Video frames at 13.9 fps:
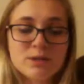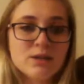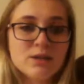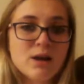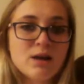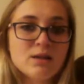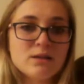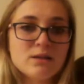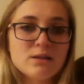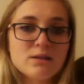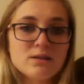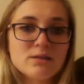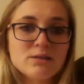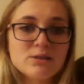not,
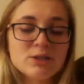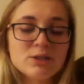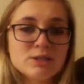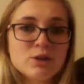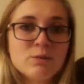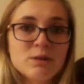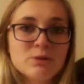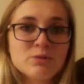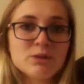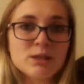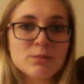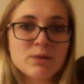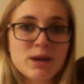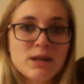just only between
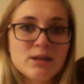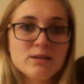them, right?